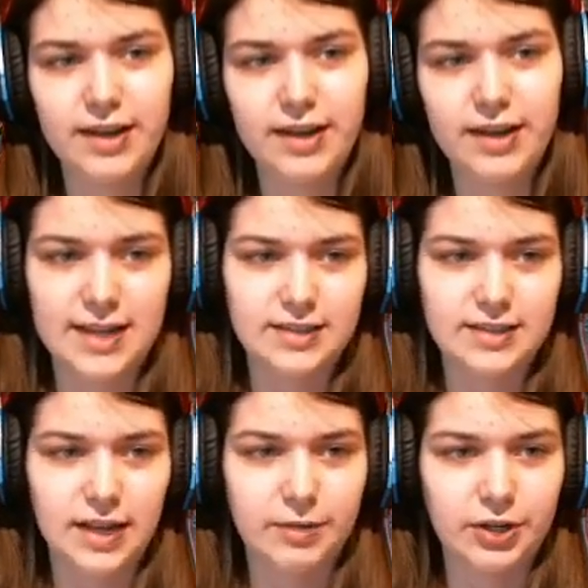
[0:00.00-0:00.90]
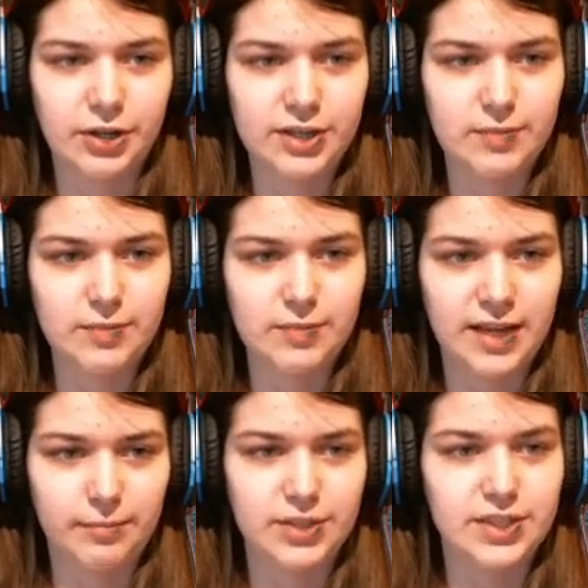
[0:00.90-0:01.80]
cast time increased by
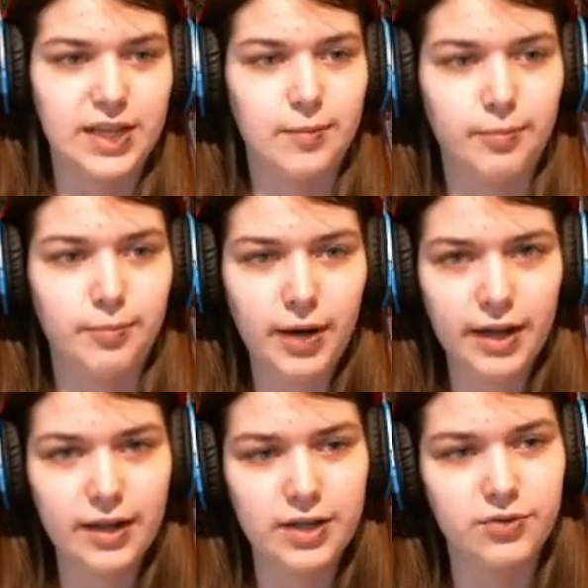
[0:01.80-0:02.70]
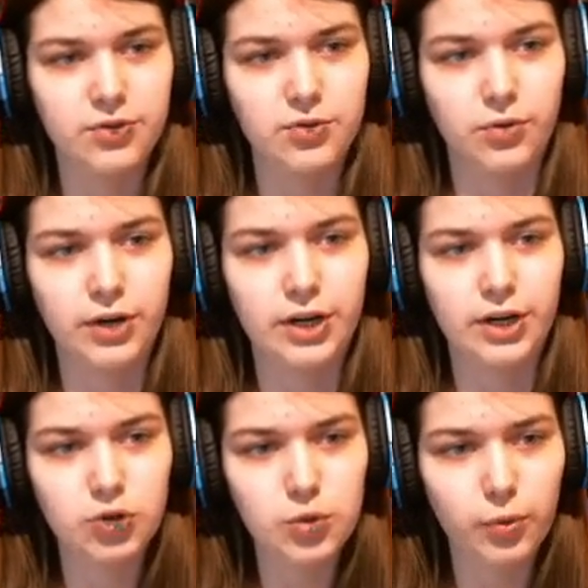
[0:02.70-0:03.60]
10%, but it's restoring
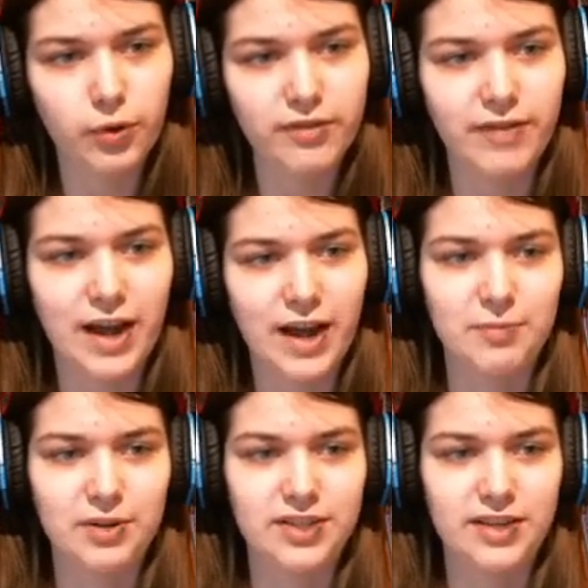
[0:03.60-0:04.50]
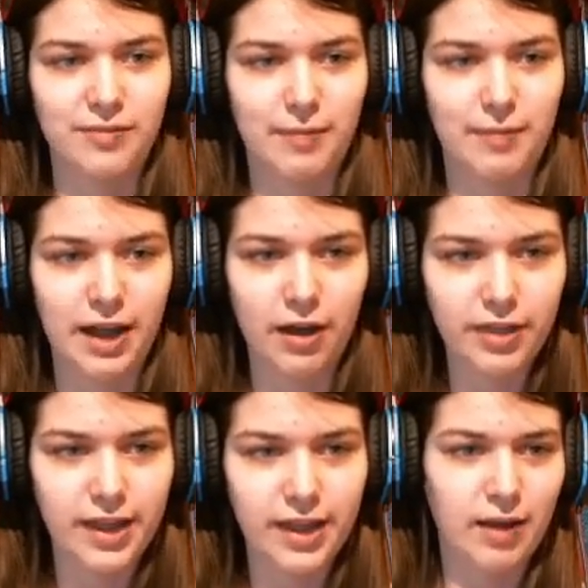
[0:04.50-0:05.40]
2.5% of my health
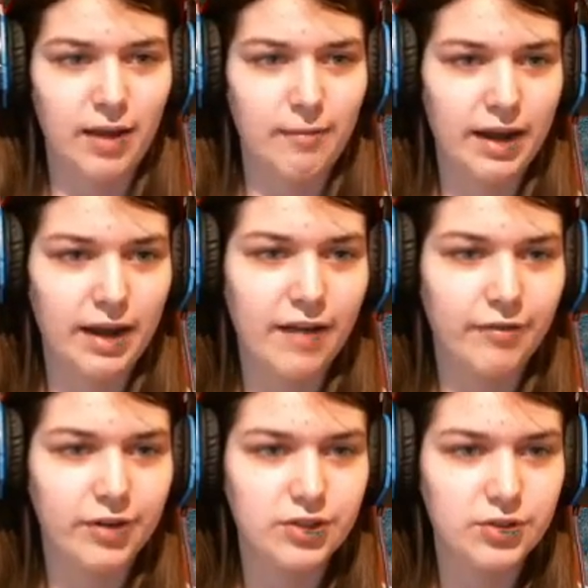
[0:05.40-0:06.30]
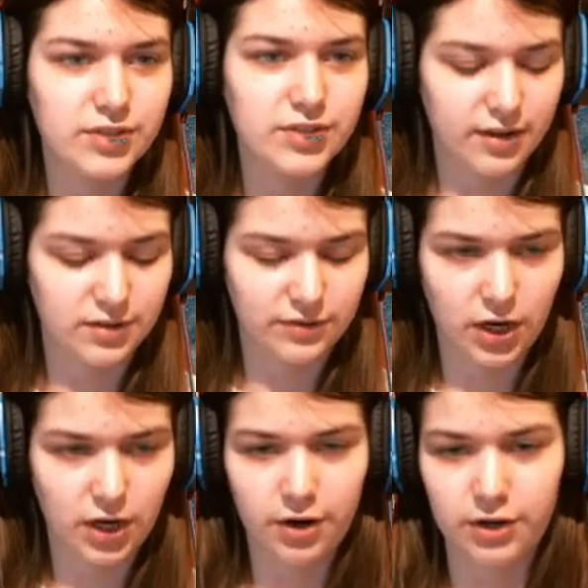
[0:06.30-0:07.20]
and my mana every 2 seconds for
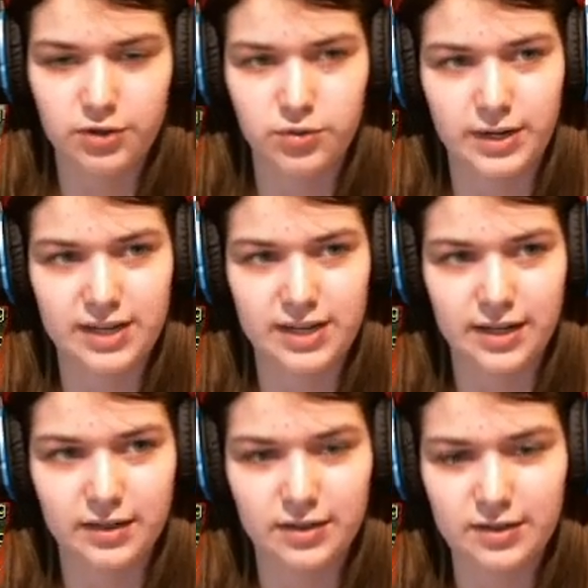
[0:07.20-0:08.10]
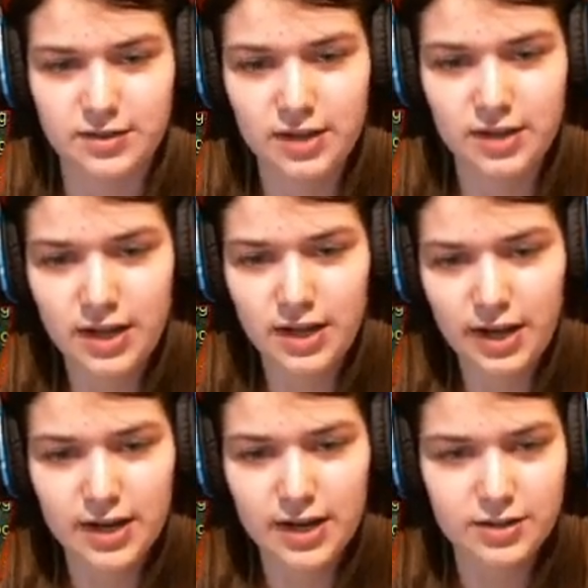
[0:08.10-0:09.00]
120 seconds.
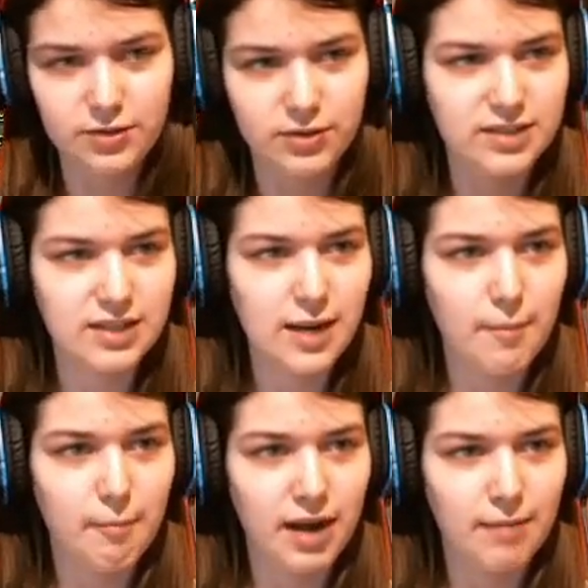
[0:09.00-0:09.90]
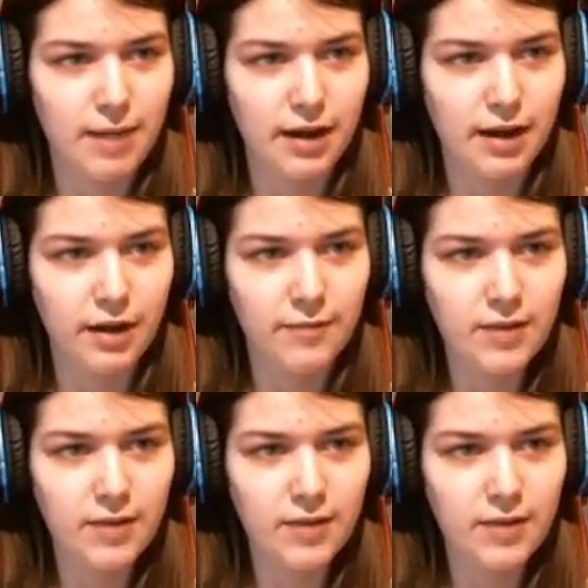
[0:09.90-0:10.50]
And as you can see, my mana